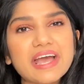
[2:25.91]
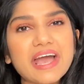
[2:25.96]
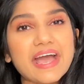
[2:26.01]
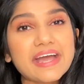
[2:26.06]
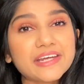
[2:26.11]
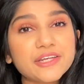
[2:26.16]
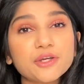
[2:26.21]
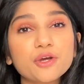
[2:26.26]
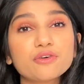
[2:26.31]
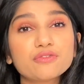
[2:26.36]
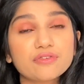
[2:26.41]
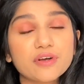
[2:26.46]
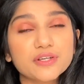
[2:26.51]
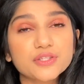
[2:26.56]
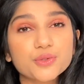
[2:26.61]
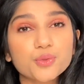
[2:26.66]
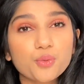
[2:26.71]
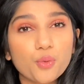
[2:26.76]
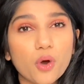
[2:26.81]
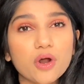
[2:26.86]
any of
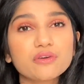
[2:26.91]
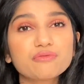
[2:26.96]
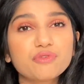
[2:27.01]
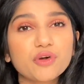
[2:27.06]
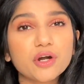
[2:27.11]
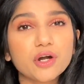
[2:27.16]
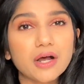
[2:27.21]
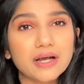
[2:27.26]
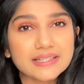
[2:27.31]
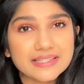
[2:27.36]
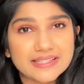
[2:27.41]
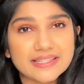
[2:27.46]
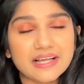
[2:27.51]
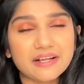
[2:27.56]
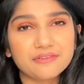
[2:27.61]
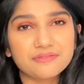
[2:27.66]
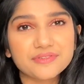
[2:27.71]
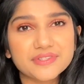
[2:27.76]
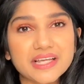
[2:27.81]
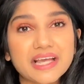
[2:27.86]
us want for
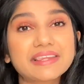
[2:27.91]
ourselves,